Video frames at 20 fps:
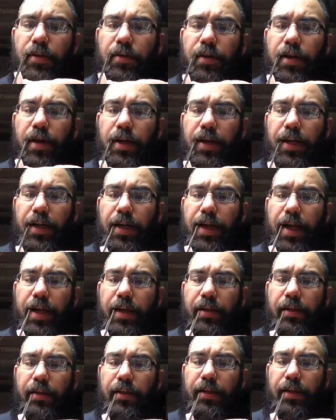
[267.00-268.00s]
cutting an
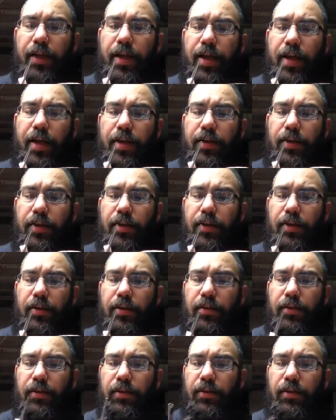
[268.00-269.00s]
angle in the end.
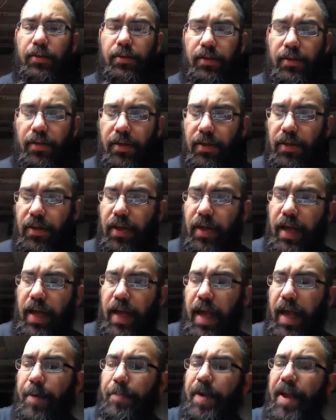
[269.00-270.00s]

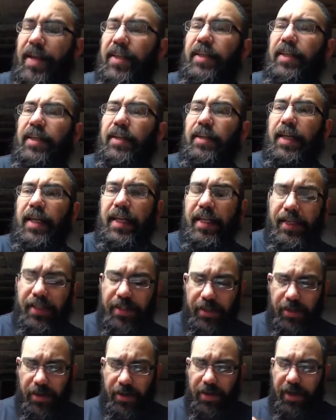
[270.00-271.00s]
It makes it
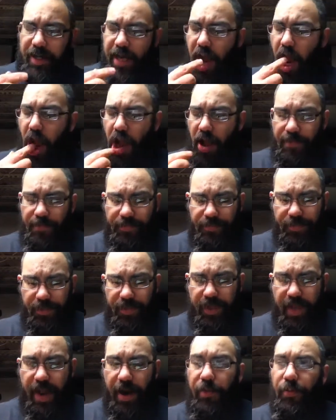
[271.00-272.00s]
easier to get
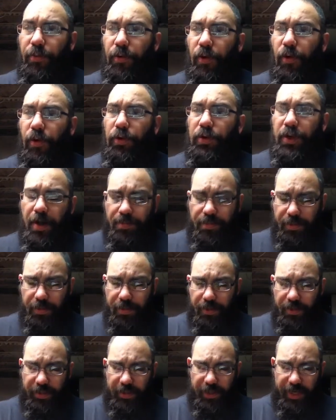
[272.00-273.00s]
that rolled up
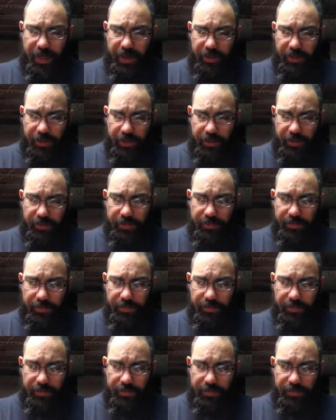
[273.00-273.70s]
little section